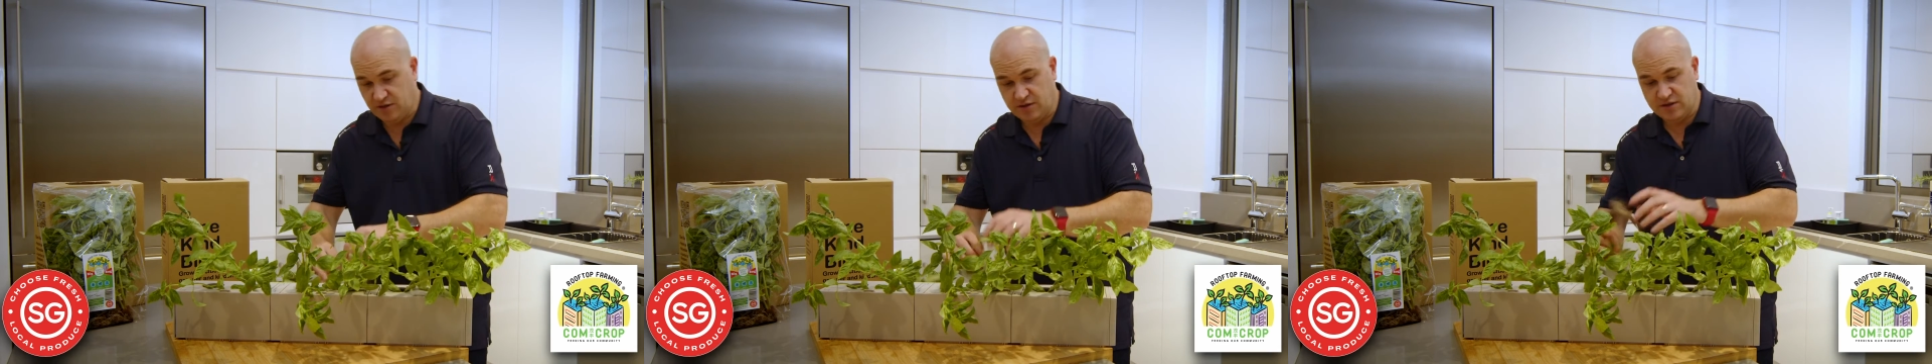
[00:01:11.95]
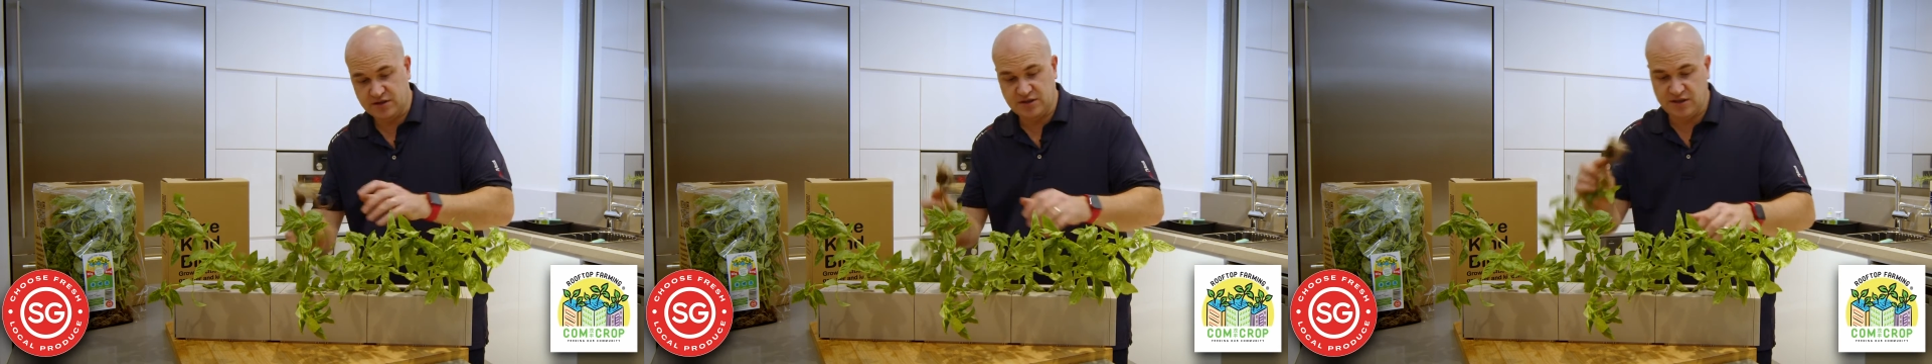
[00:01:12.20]
You
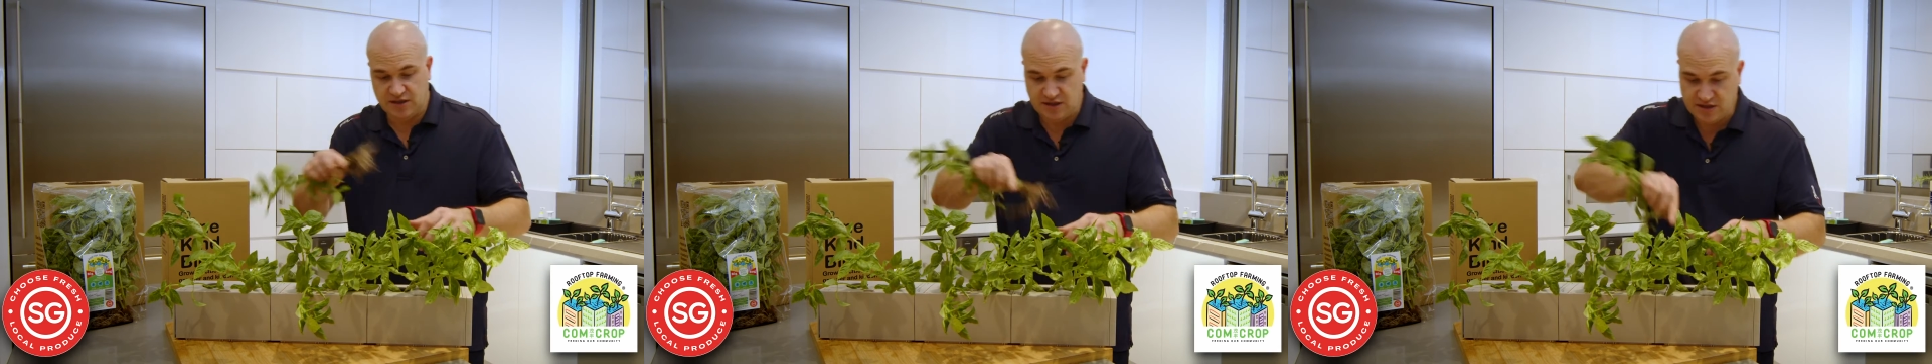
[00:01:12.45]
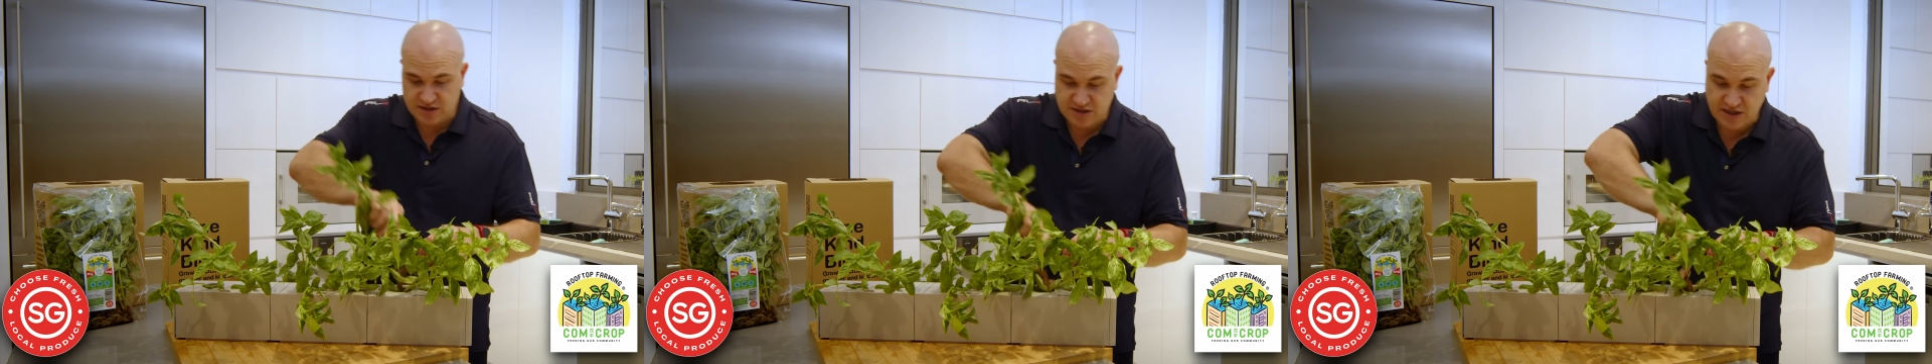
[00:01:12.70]
can see
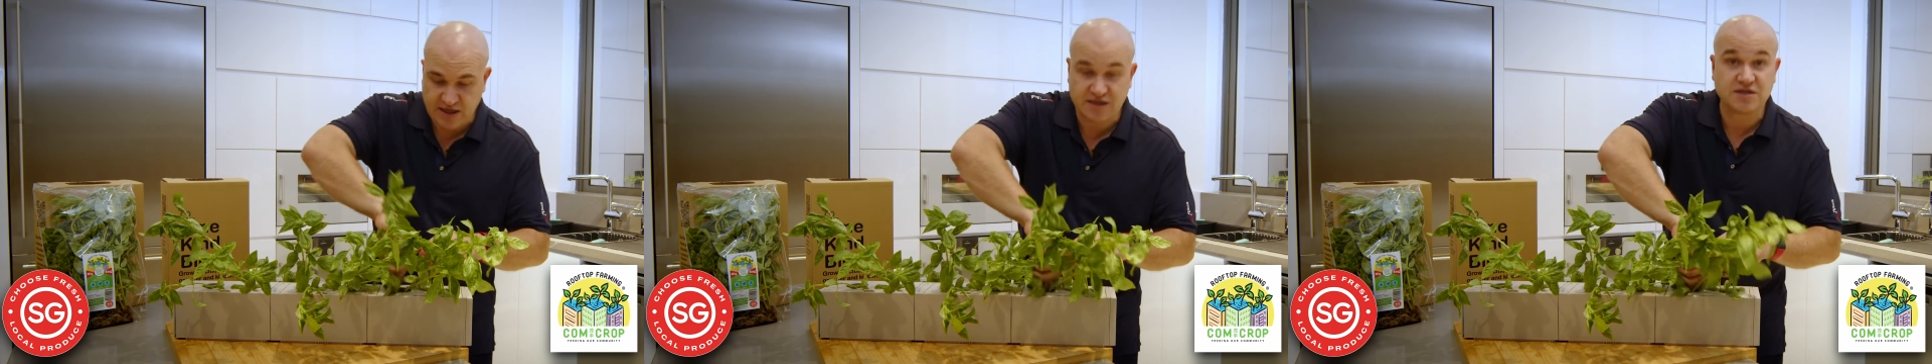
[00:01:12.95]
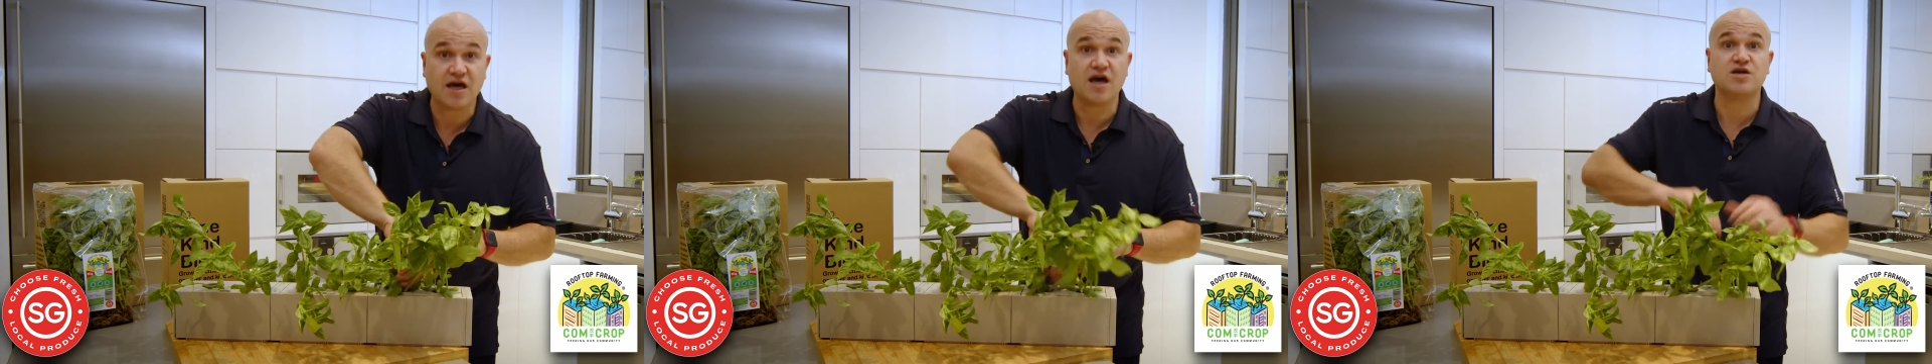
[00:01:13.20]
this
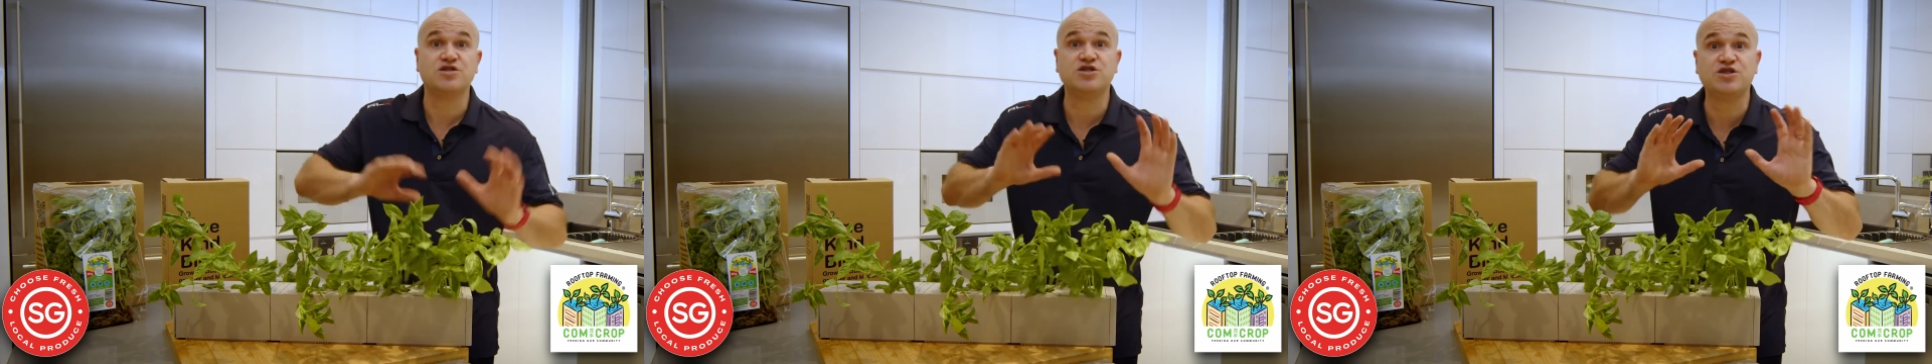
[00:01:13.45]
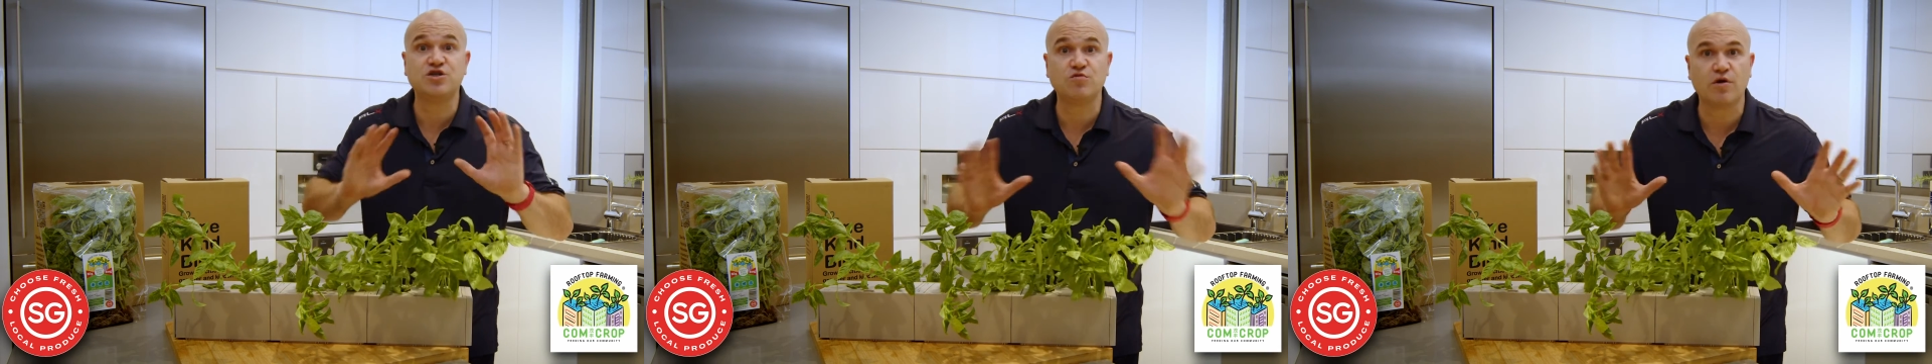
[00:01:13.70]
takes
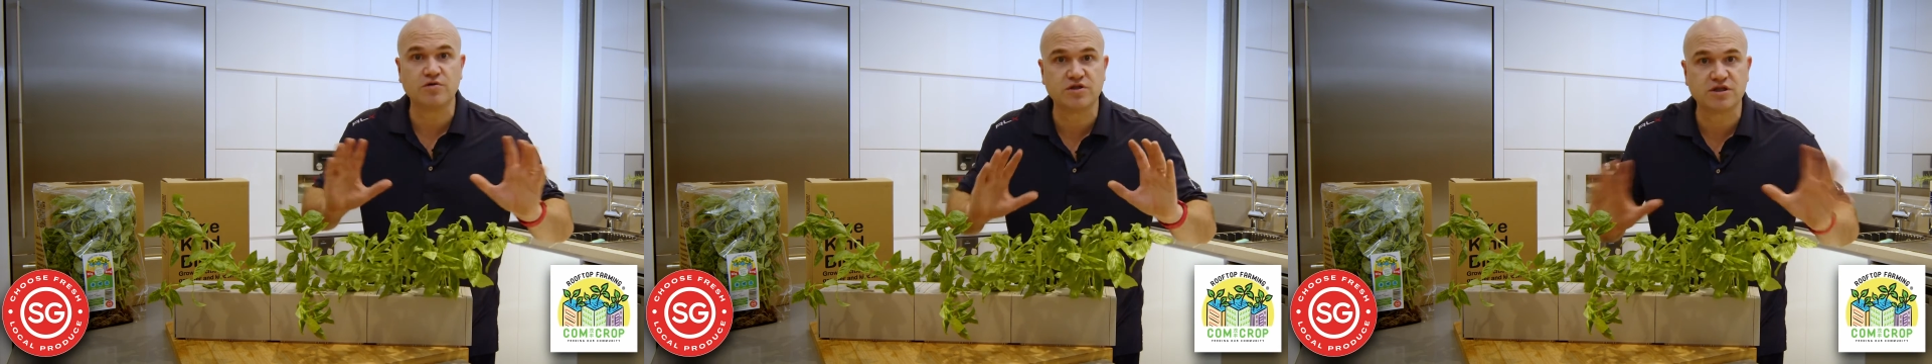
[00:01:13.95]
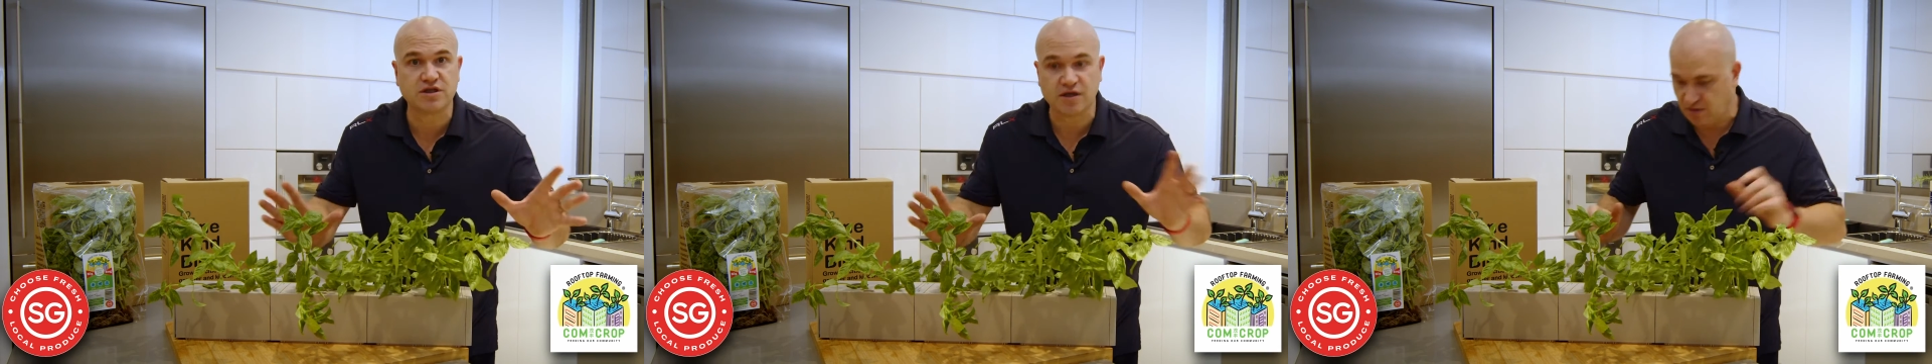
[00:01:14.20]
zero
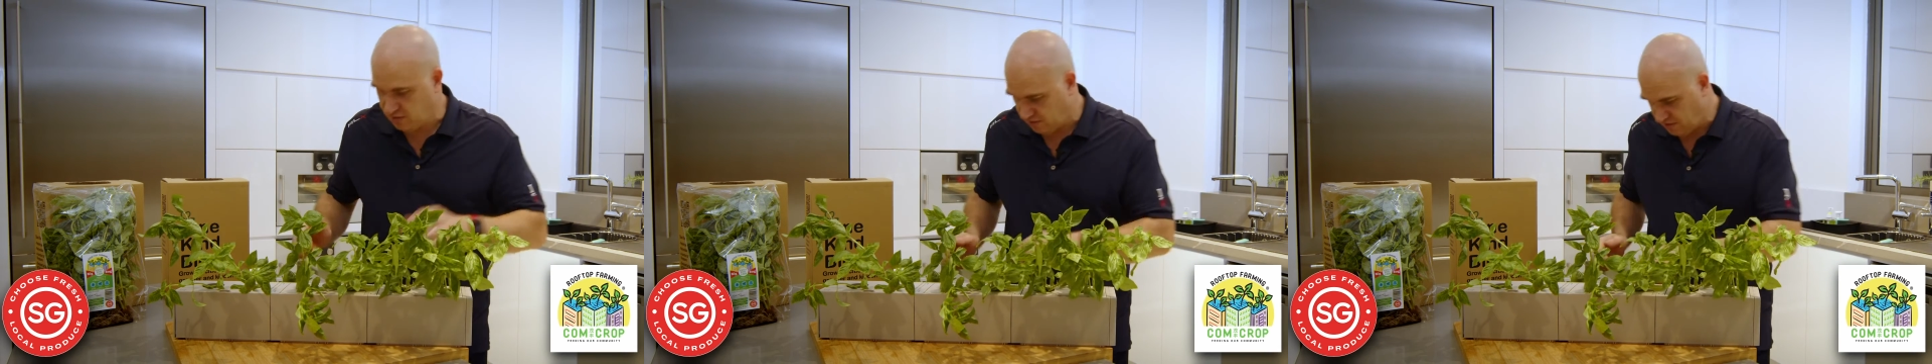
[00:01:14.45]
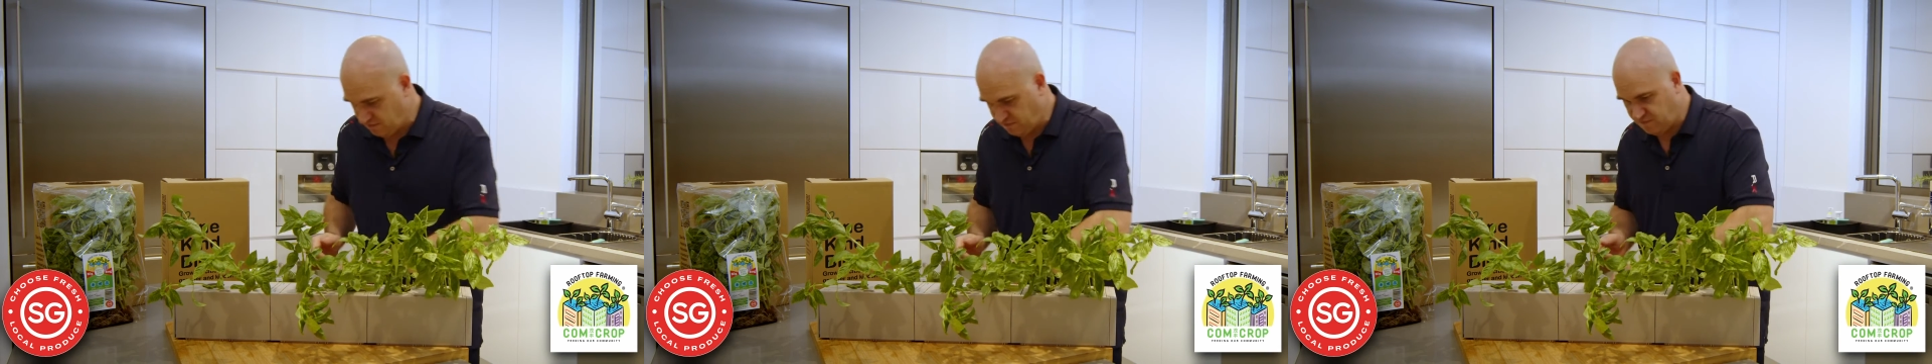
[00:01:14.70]
skill.
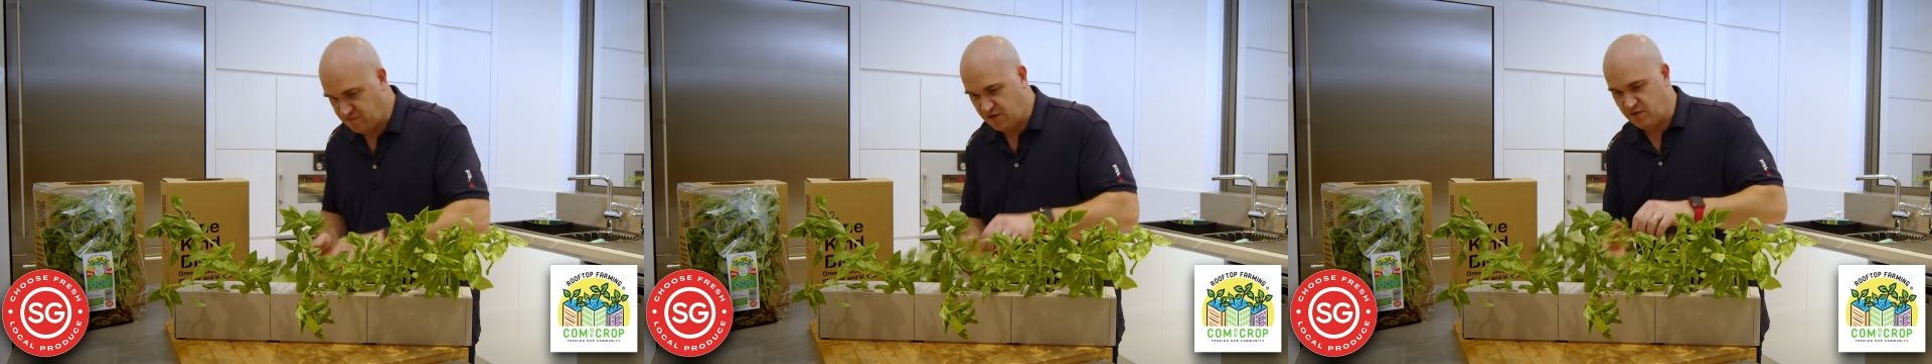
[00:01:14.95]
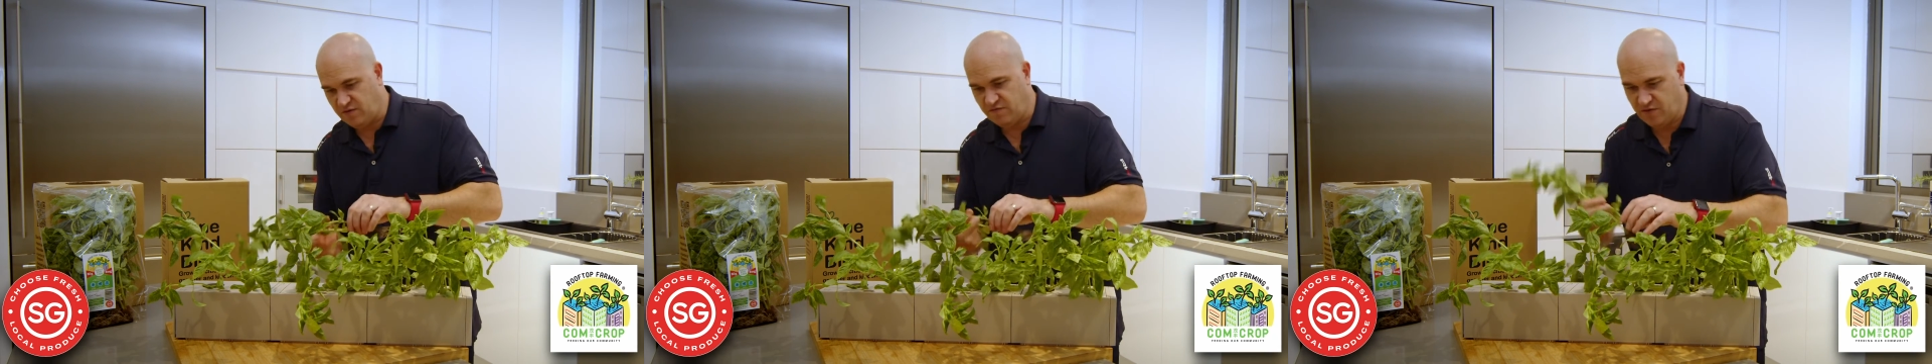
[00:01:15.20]

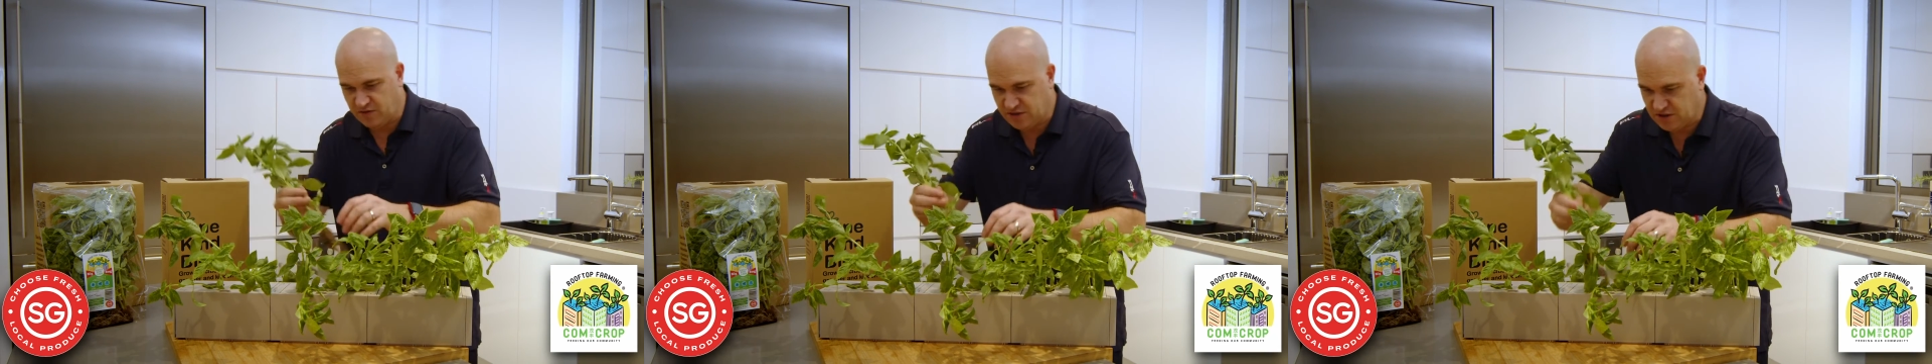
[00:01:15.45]
Very, very